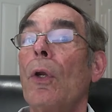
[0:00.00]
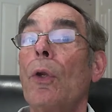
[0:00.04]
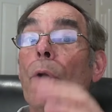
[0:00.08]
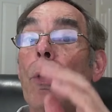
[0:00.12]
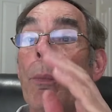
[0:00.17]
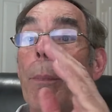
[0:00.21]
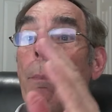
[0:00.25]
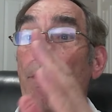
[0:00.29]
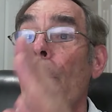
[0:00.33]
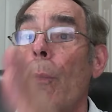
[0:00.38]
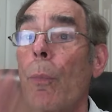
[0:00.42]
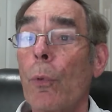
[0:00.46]

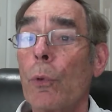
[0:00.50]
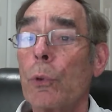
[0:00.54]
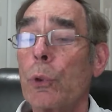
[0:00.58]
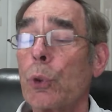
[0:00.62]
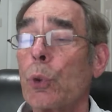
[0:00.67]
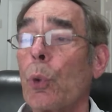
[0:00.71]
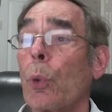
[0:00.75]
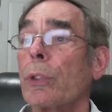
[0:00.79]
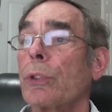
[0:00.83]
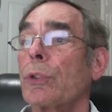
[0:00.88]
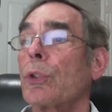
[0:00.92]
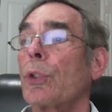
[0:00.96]
Your
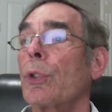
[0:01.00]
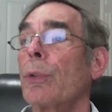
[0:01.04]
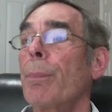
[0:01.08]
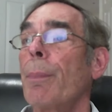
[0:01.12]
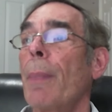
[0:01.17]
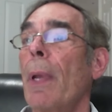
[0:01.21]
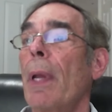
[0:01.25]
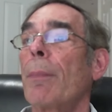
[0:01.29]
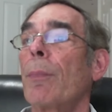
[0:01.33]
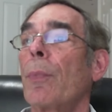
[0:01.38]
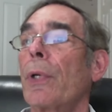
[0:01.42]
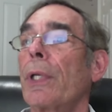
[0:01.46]

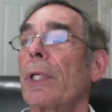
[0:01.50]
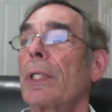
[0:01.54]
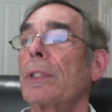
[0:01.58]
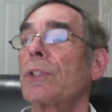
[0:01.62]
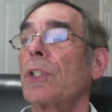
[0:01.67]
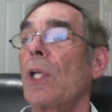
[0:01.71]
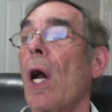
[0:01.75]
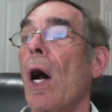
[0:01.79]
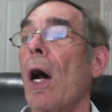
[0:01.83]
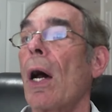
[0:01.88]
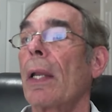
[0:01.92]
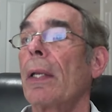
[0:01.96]
short-term memory
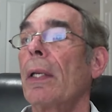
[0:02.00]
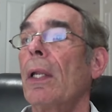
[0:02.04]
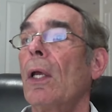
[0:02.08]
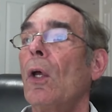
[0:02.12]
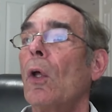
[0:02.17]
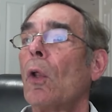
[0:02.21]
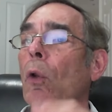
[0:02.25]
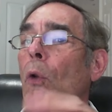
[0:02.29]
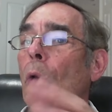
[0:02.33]
is gone.